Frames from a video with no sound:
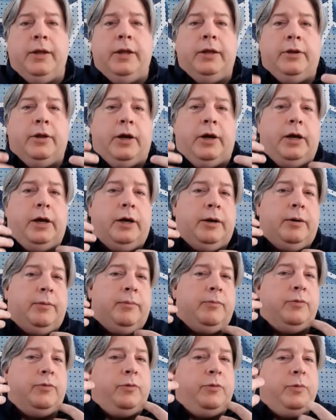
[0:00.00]

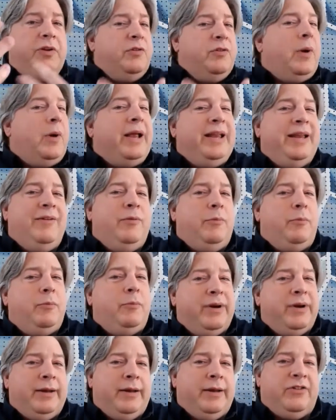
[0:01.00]
But the reason why I even
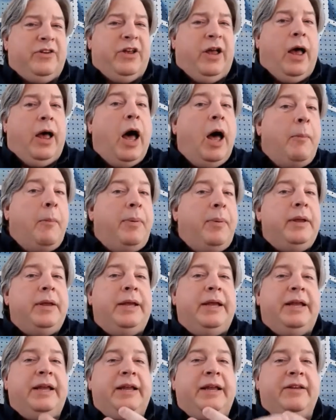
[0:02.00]
bring this up
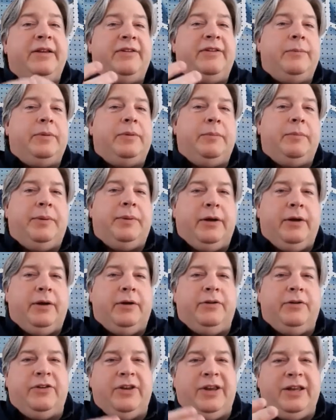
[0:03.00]
is simply
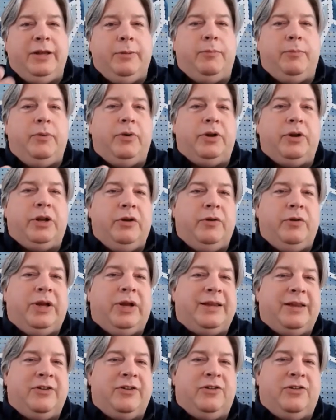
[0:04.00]
because in the book you
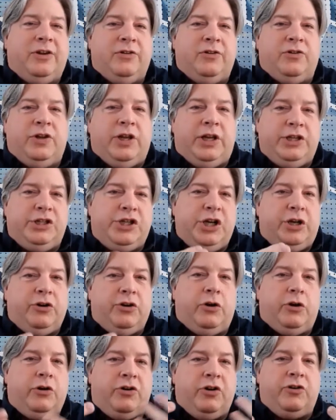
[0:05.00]
get the sense that
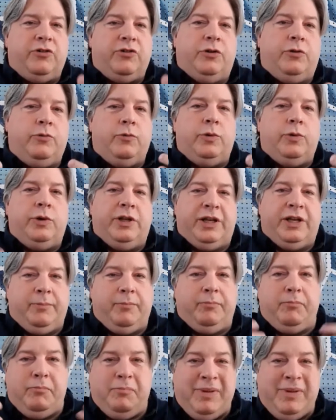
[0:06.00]
gender doesn't really
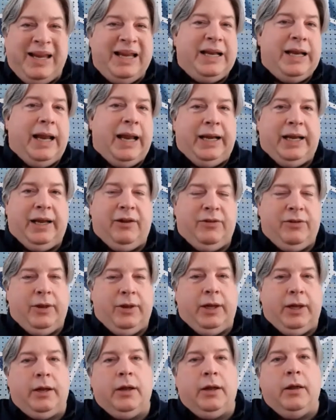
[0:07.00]
mean
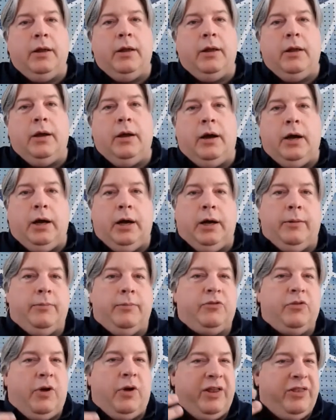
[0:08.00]
anything.
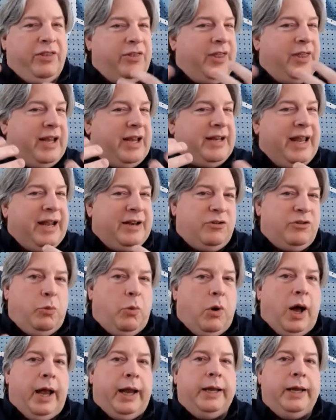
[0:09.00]
So I think that's
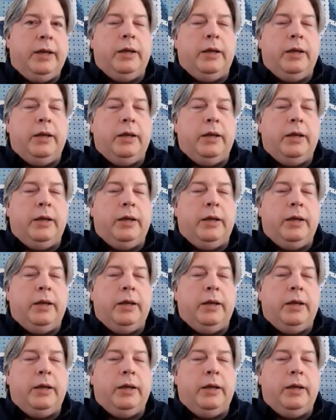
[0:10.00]
why.